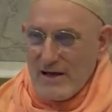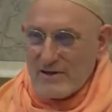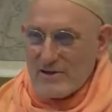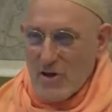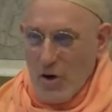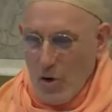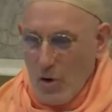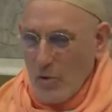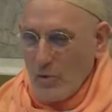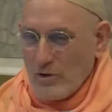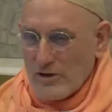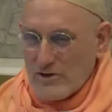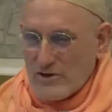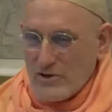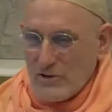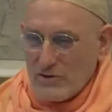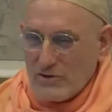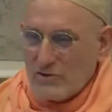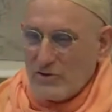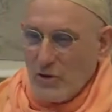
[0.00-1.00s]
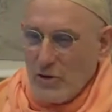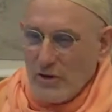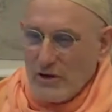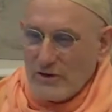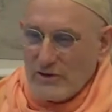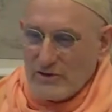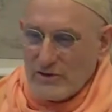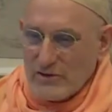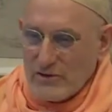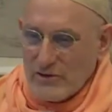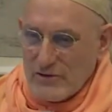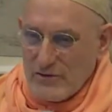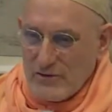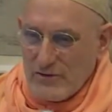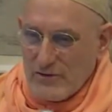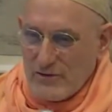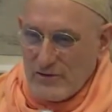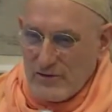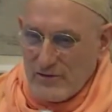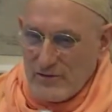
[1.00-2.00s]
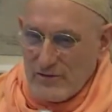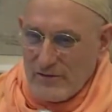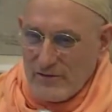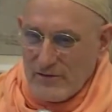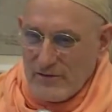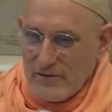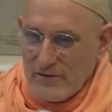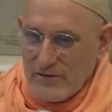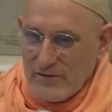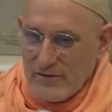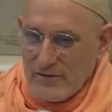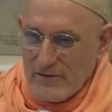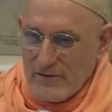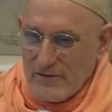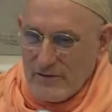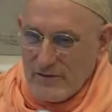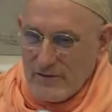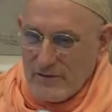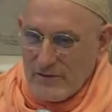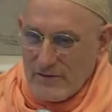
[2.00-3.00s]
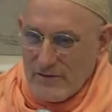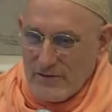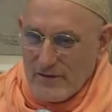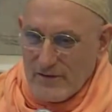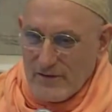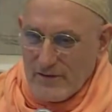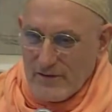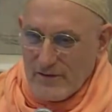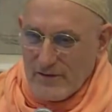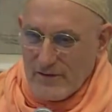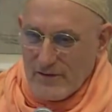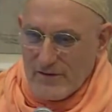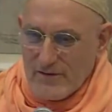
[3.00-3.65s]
You know what I'm saying? The point is it's always your choice.